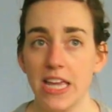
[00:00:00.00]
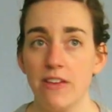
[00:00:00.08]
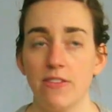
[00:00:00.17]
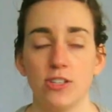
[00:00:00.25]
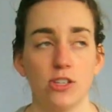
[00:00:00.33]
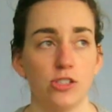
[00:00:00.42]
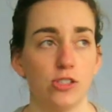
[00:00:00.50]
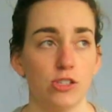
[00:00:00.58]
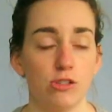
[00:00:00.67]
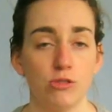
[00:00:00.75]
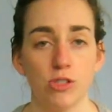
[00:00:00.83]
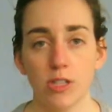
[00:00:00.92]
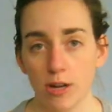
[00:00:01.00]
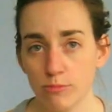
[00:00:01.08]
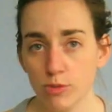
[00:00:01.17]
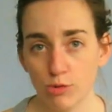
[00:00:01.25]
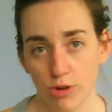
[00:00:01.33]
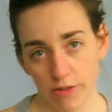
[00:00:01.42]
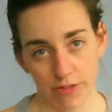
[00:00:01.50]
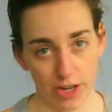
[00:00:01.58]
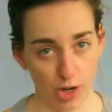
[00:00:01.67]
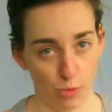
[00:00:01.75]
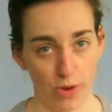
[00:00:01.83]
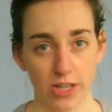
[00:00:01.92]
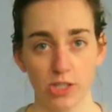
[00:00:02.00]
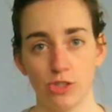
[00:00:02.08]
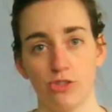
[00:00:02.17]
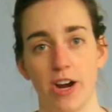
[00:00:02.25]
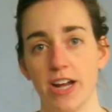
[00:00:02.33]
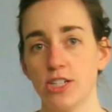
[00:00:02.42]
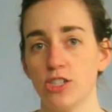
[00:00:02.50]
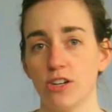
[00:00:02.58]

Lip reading: even just do some sort of like quick stretch,